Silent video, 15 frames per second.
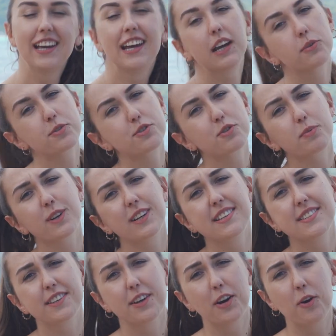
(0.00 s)
It was super
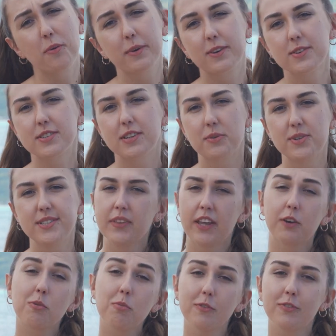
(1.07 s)
easy though, because there was a
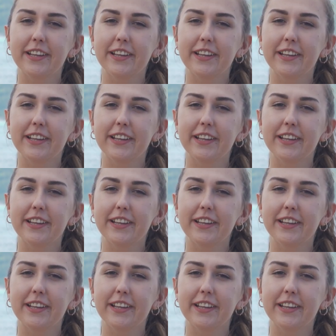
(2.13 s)
group of